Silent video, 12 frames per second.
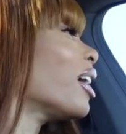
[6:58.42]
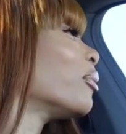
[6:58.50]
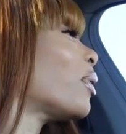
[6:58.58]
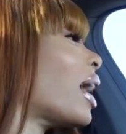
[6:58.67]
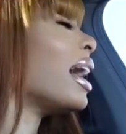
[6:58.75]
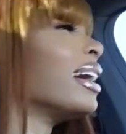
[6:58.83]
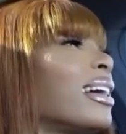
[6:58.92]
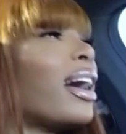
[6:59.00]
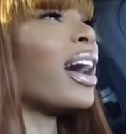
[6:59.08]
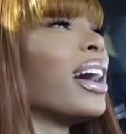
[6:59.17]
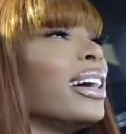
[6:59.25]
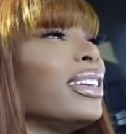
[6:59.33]
um, uh,
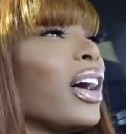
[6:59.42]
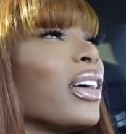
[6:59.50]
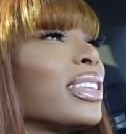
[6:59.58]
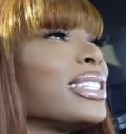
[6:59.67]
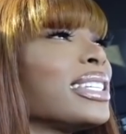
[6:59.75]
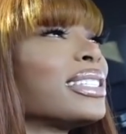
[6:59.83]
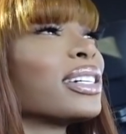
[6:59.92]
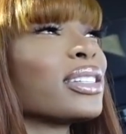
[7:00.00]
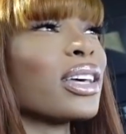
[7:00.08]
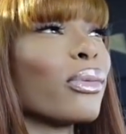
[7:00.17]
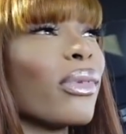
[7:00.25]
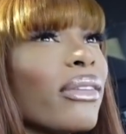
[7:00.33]
on all the
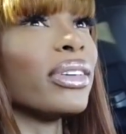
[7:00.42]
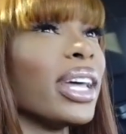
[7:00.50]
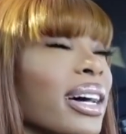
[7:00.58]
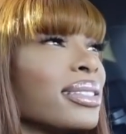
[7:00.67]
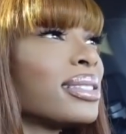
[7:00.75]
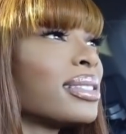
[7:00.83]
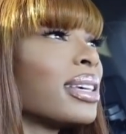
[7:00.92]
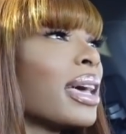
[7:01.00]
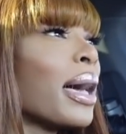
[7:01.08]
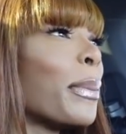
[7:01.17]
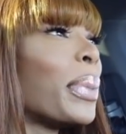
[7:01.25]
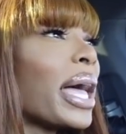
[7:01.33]
details on Revanesse.
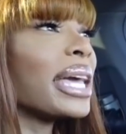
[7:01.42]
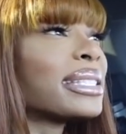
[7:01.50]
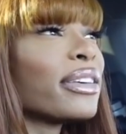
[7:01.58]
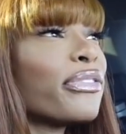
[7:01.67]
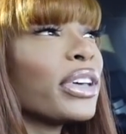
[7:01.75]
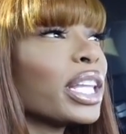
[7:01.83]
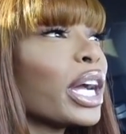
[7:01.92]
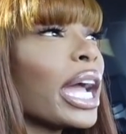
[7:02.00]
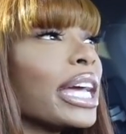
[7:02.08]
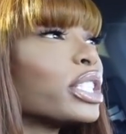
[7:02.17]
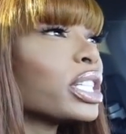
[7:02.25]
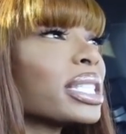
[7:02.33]
But it's a filler.
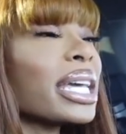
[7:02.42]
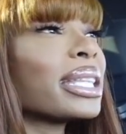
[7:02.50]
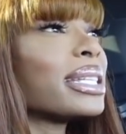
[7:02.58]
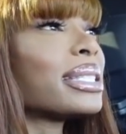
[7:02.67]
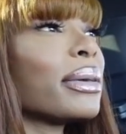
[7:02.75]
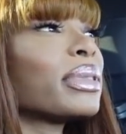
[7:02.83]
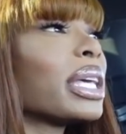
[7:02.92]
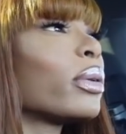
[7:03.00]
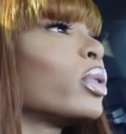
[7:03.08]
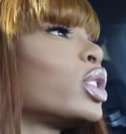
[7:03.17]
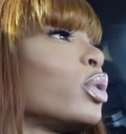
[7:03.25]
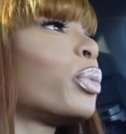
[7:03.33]
It's just like the same
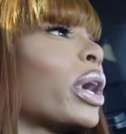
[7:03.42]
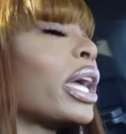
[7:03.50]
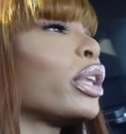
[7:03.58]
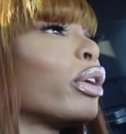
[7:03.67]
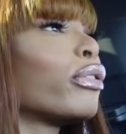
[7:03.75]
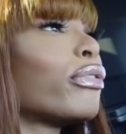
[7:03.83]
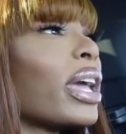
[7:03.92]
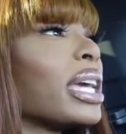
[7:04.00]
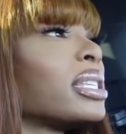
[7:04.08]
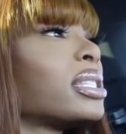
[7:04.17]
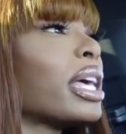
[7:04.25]
thing which you put in your face